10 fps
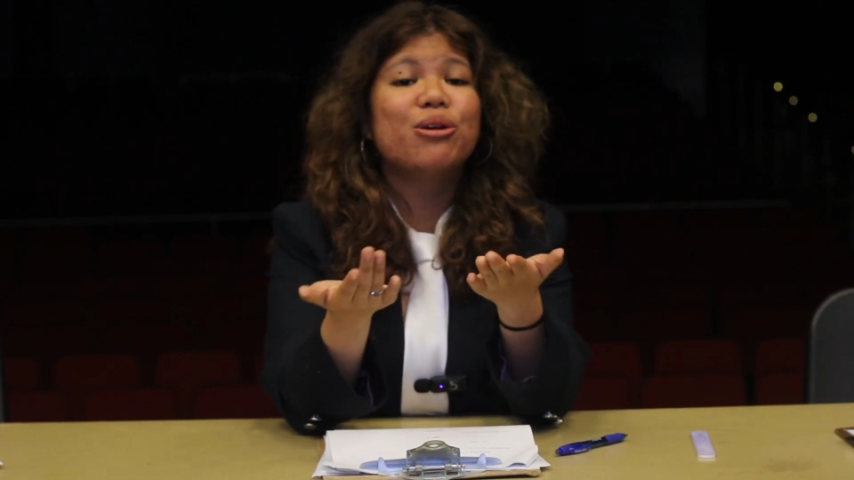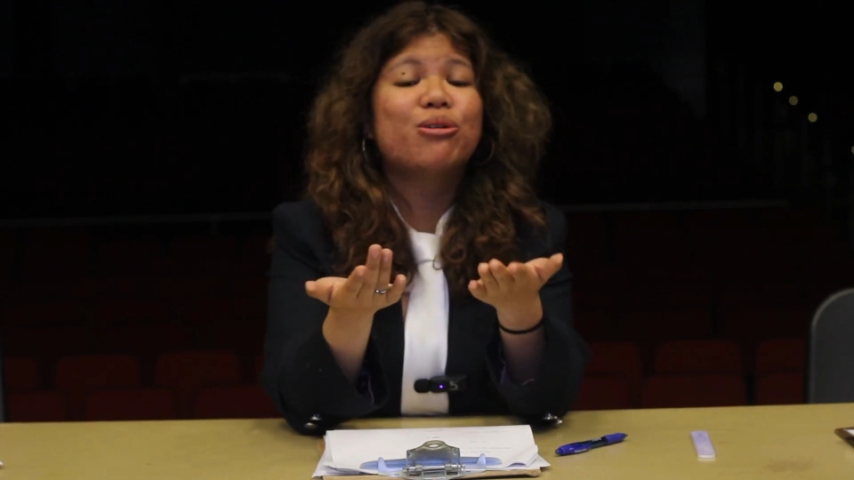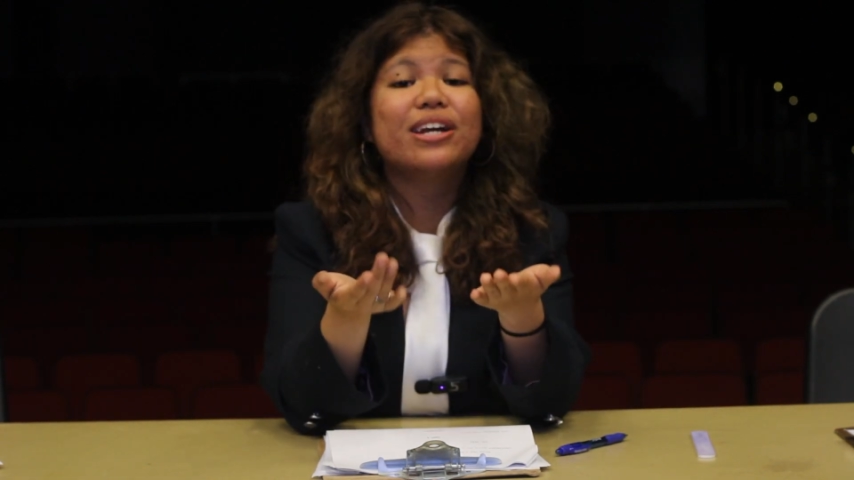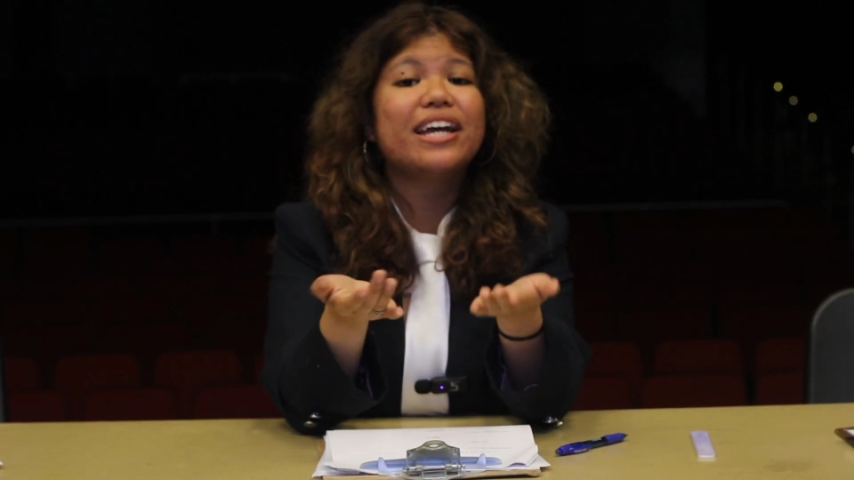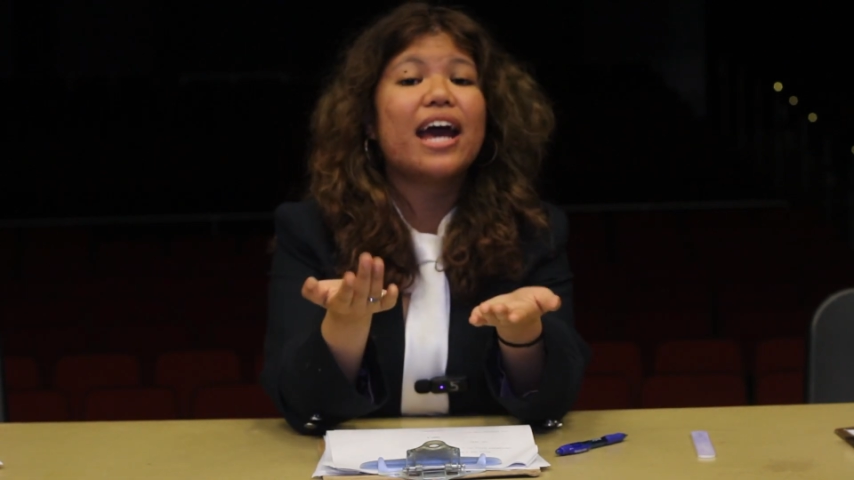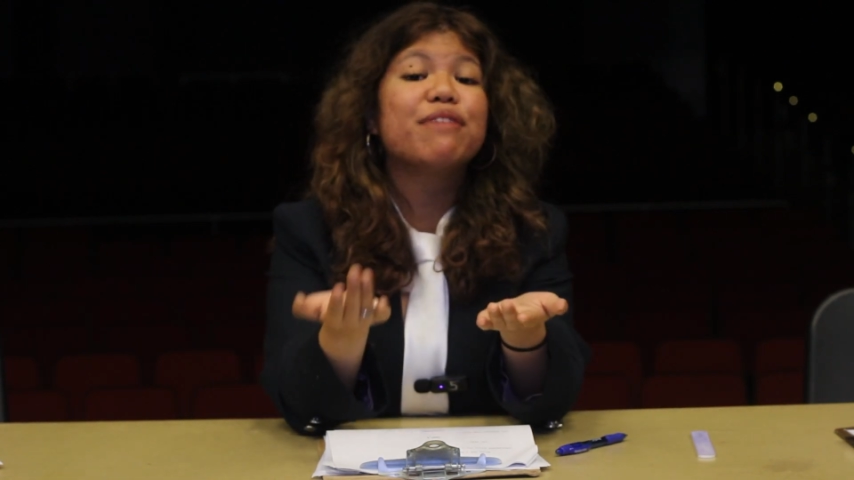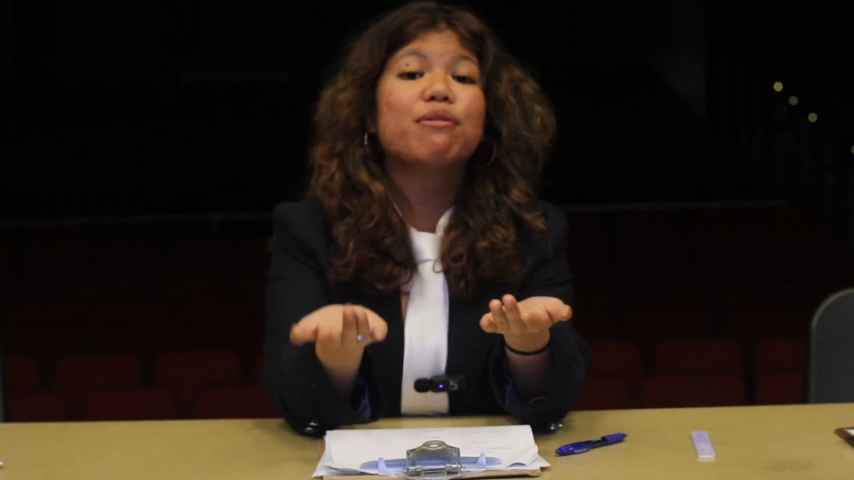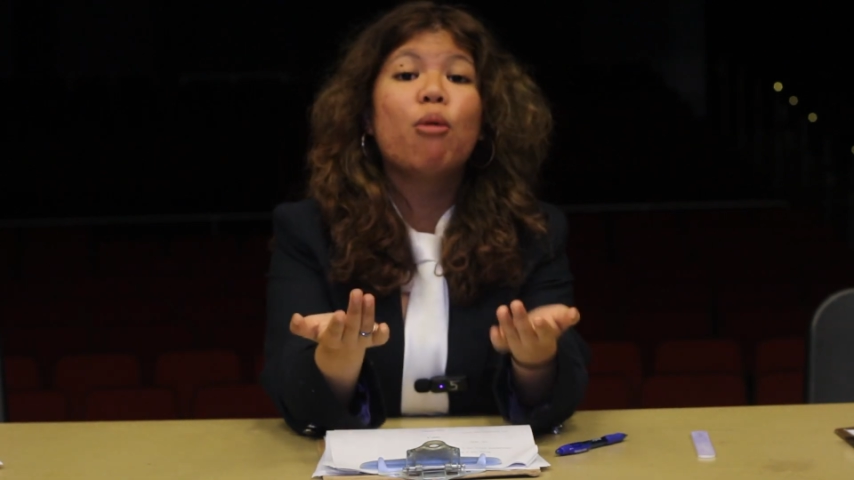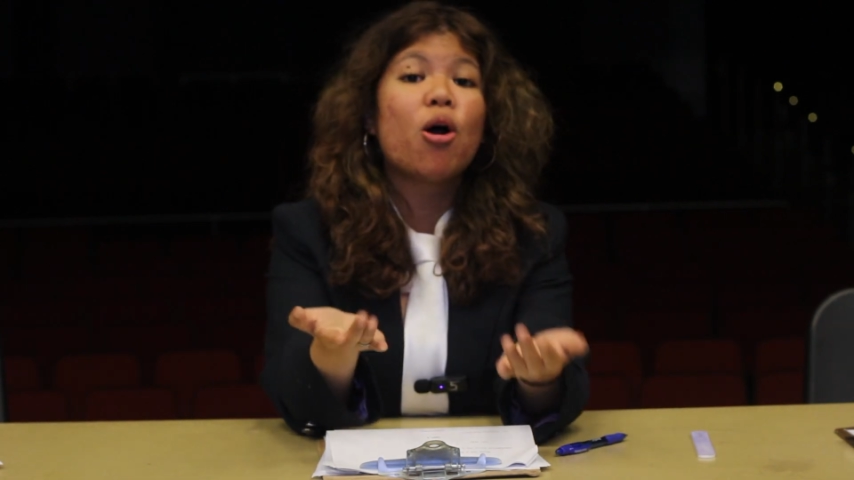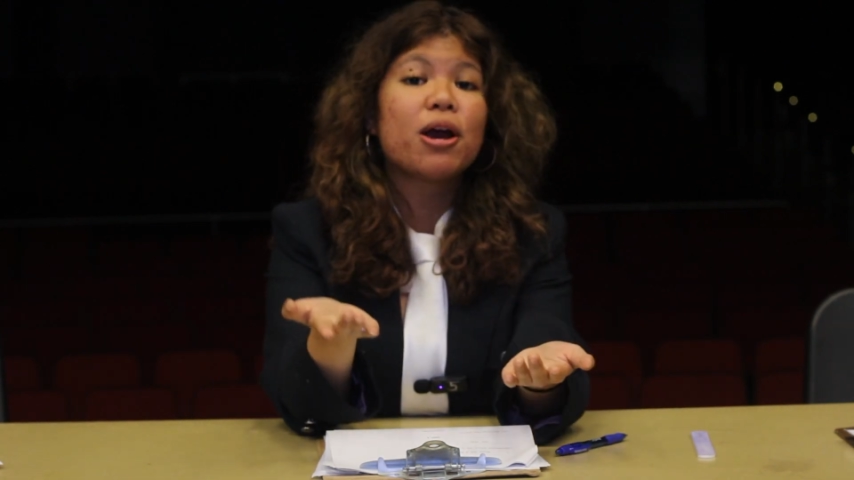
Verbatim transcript: you couldn't get even more